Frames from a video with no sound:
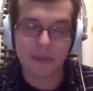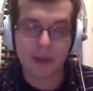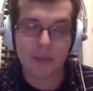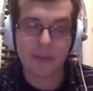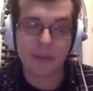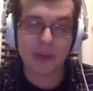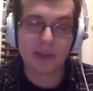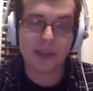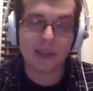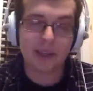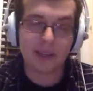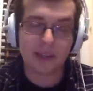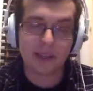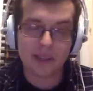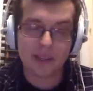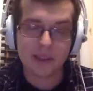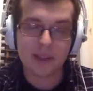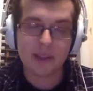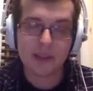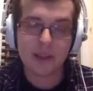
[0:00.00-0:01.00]
buddy
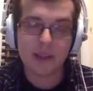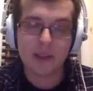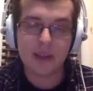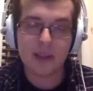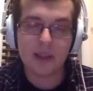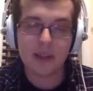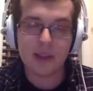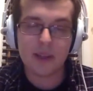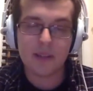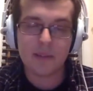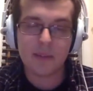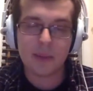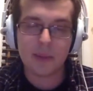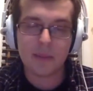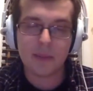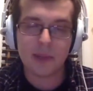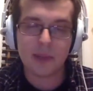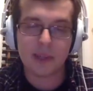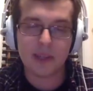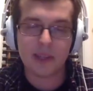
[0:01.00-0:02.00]

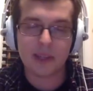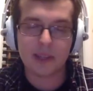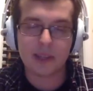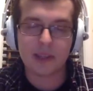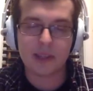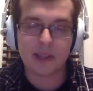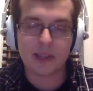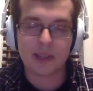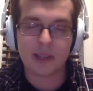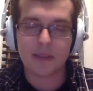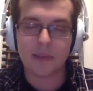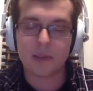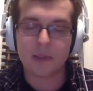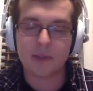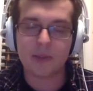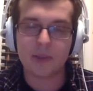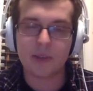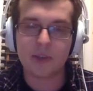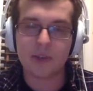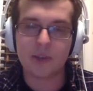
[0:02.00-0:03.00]
is like a
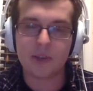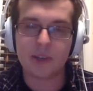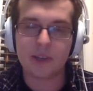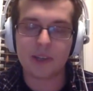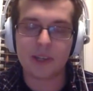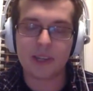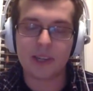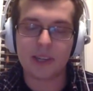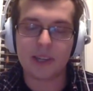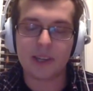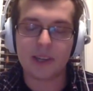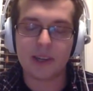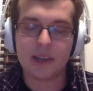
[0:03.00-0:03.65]
musician. He